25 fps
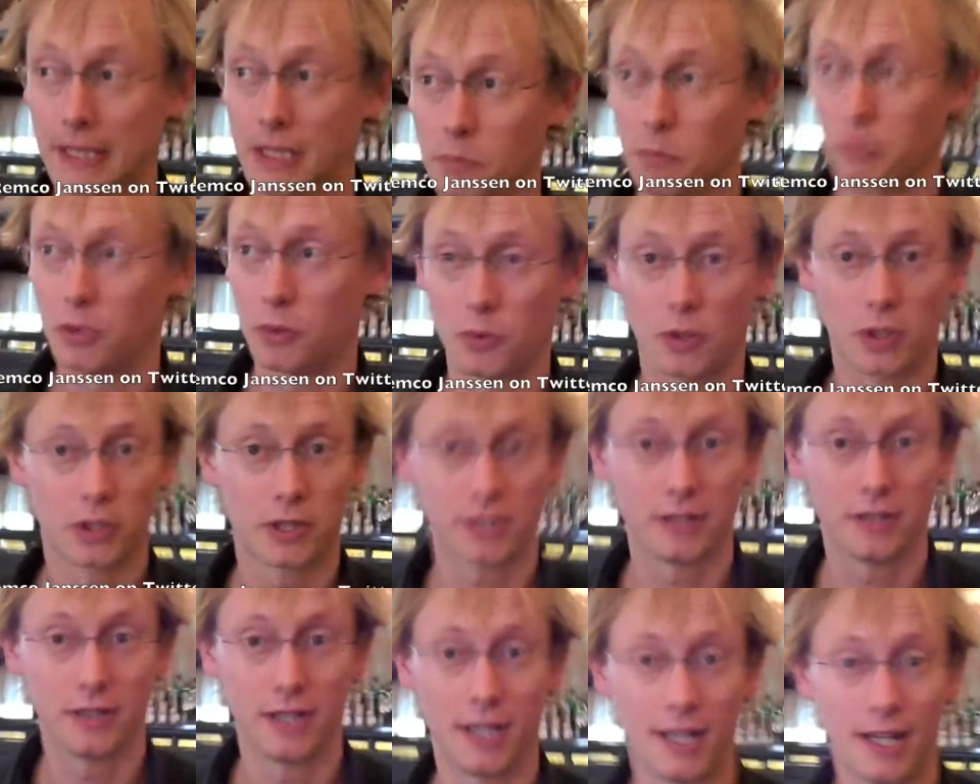But what
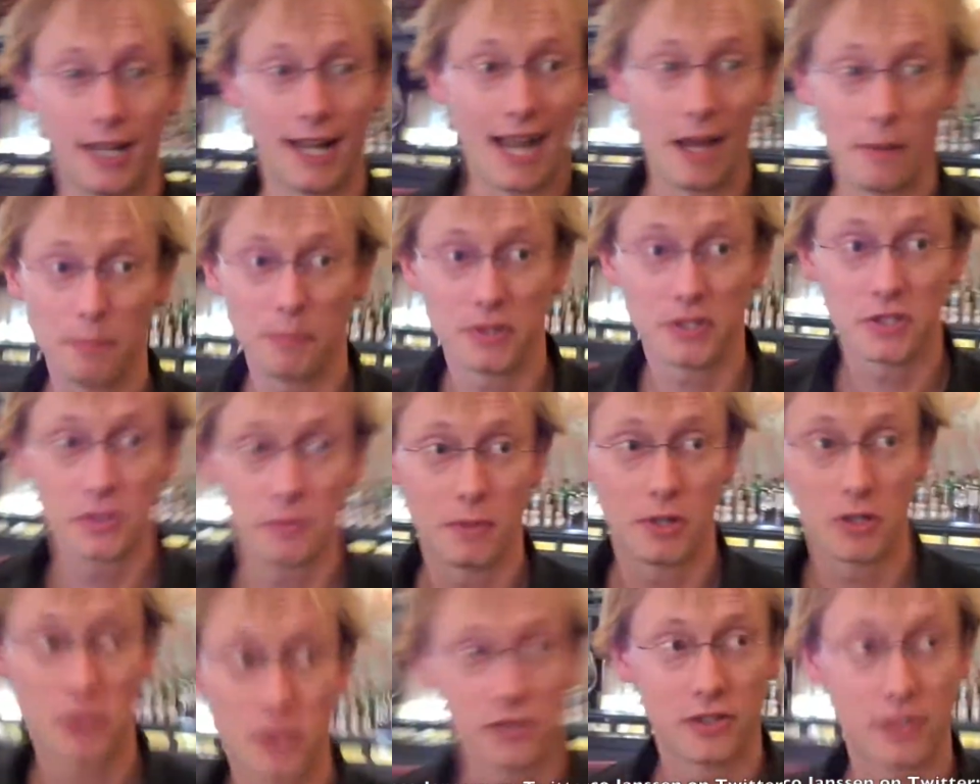happens
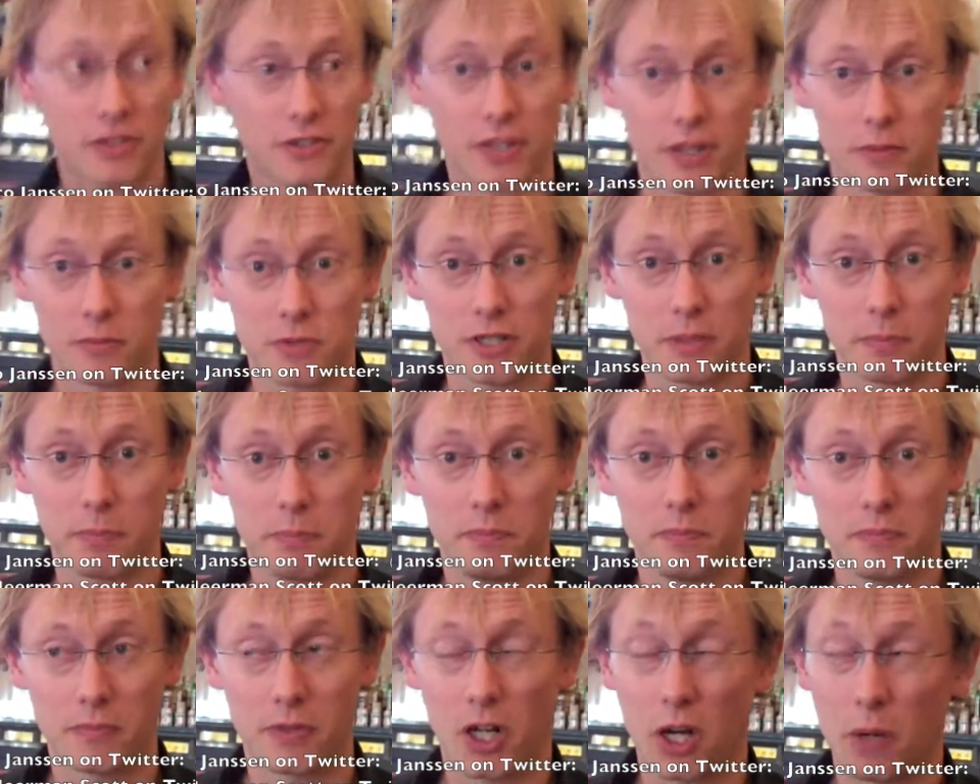most of the time is
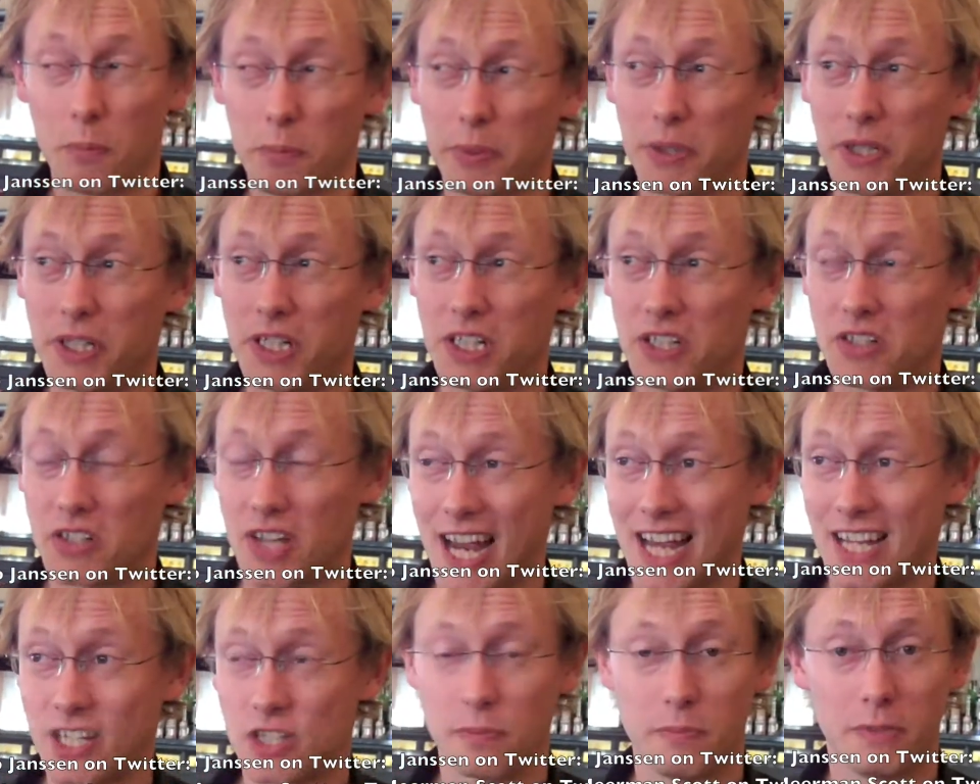that companies
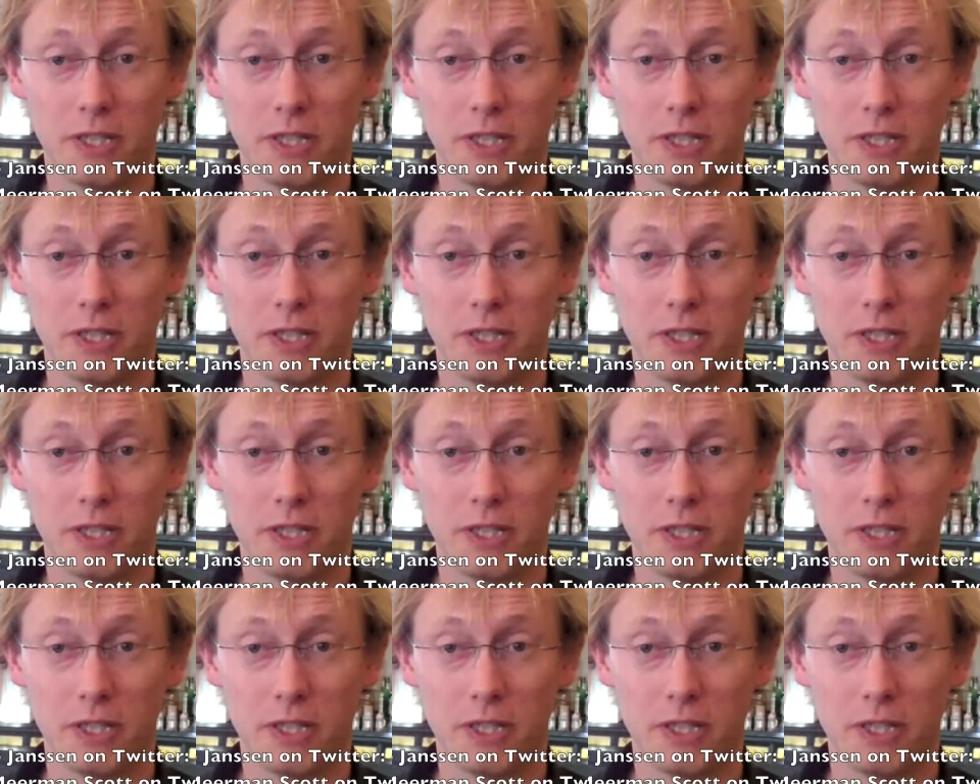ask